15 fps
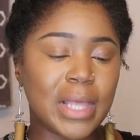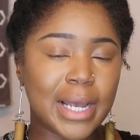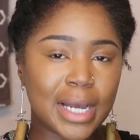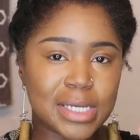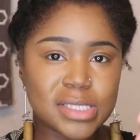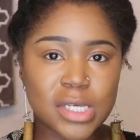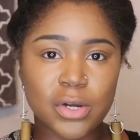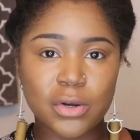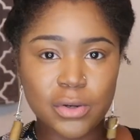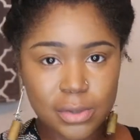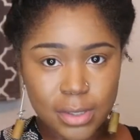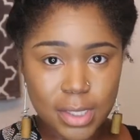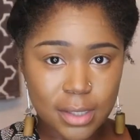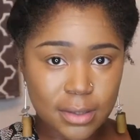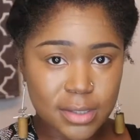like I said
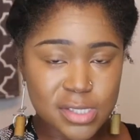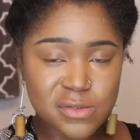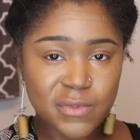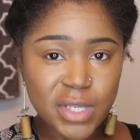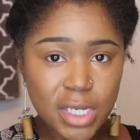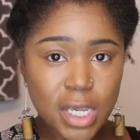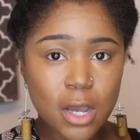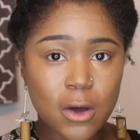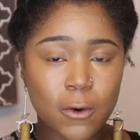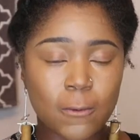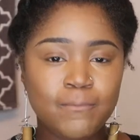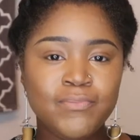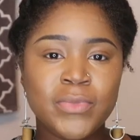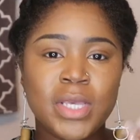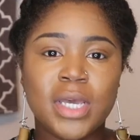earlier in this
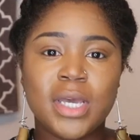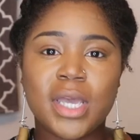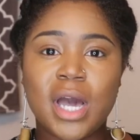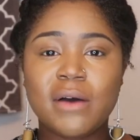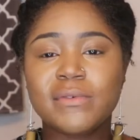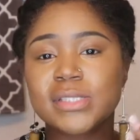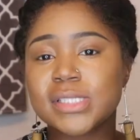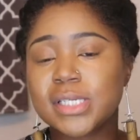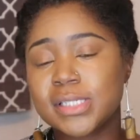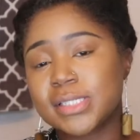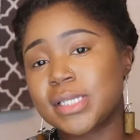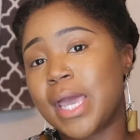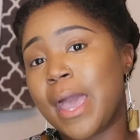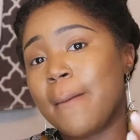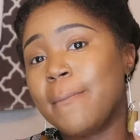video, Calvin's
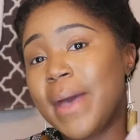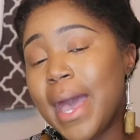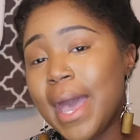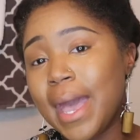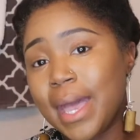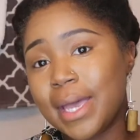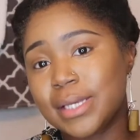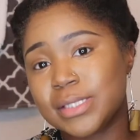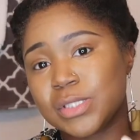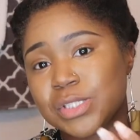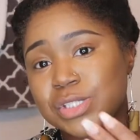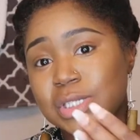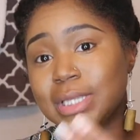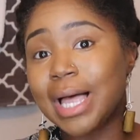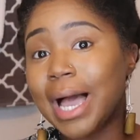cousin had
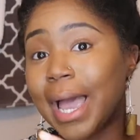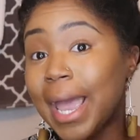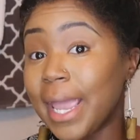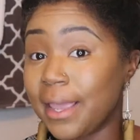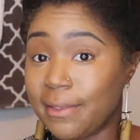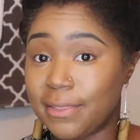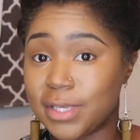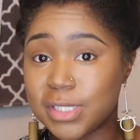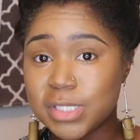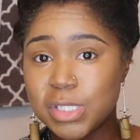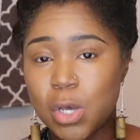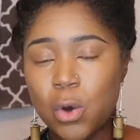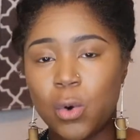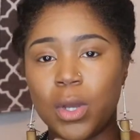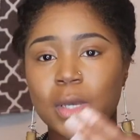passed July 8th,
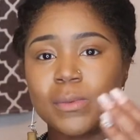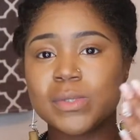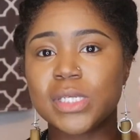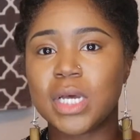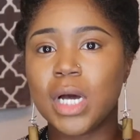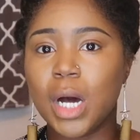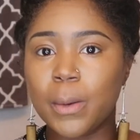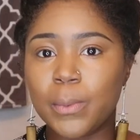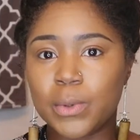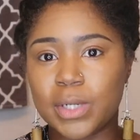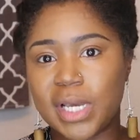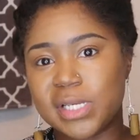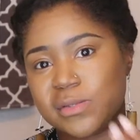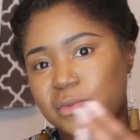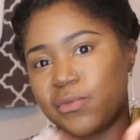so it was a couple
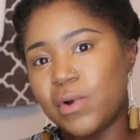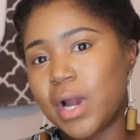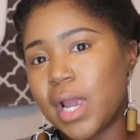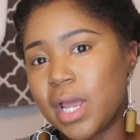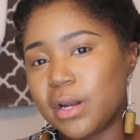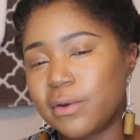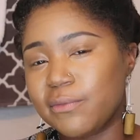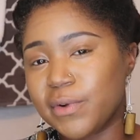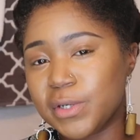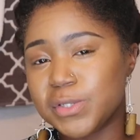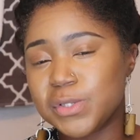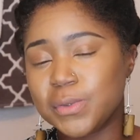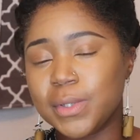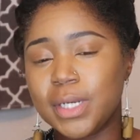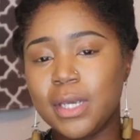days before our
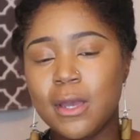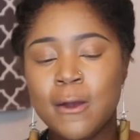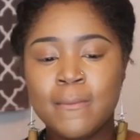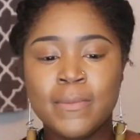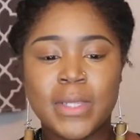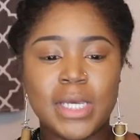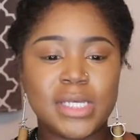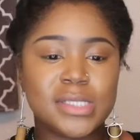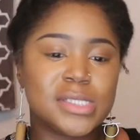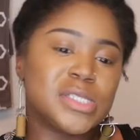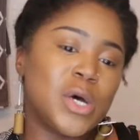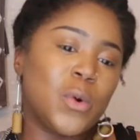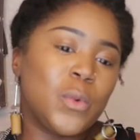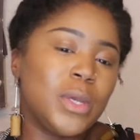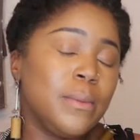anniversary. And
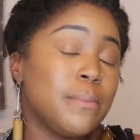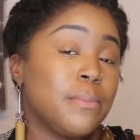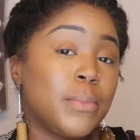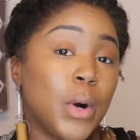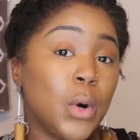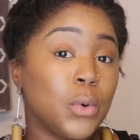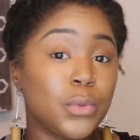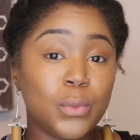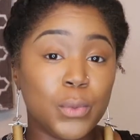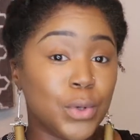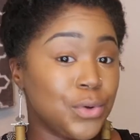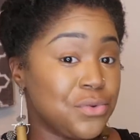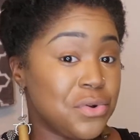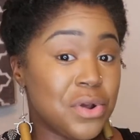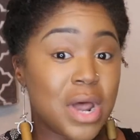so we both
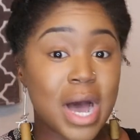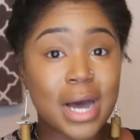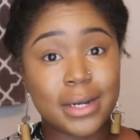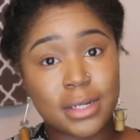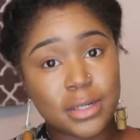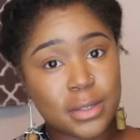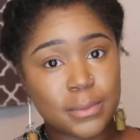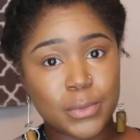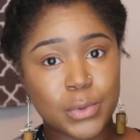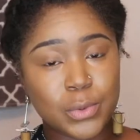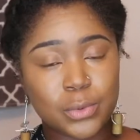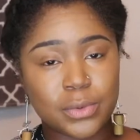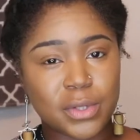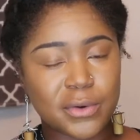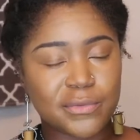were not in the
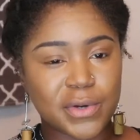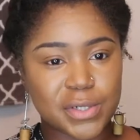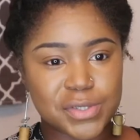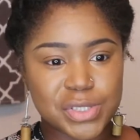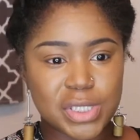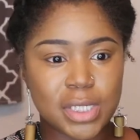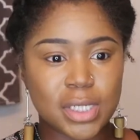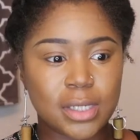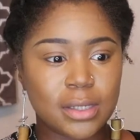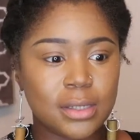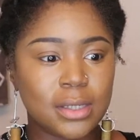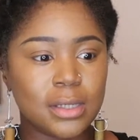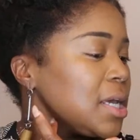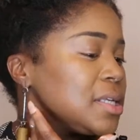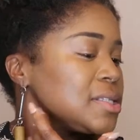mood the first year.
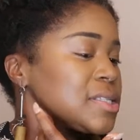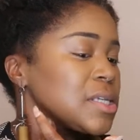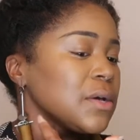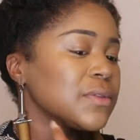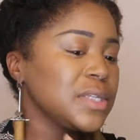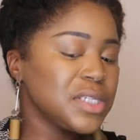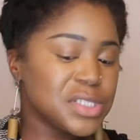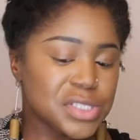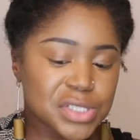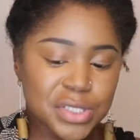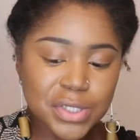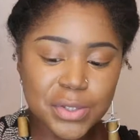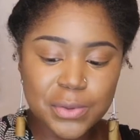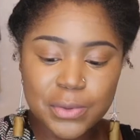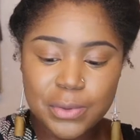And so this
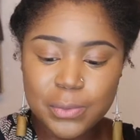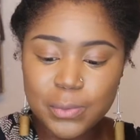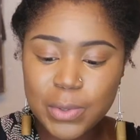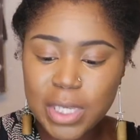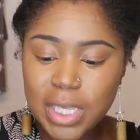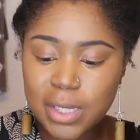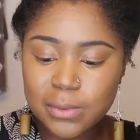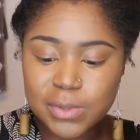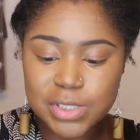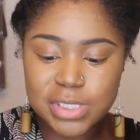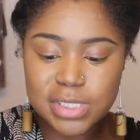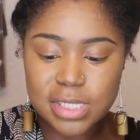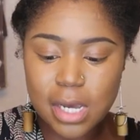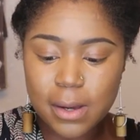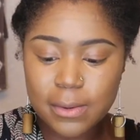year, it was
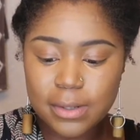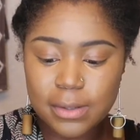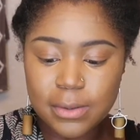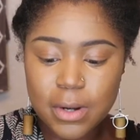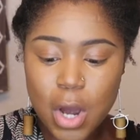just a